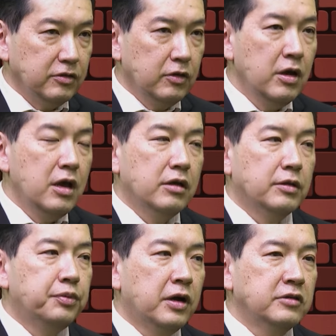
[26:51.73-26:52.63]
You know,
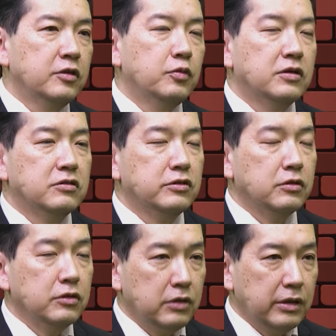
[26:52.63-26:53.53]
the project was
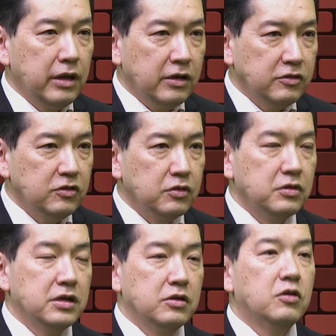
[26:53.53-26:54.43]
launched
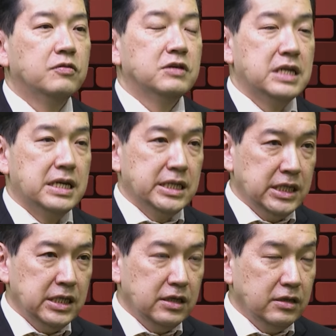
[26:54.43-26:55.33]
during
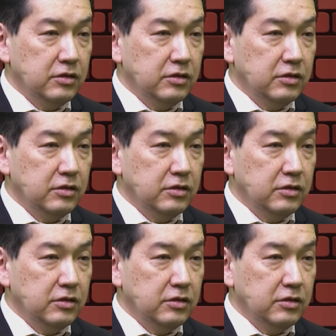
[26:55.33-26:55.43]
COVID-19,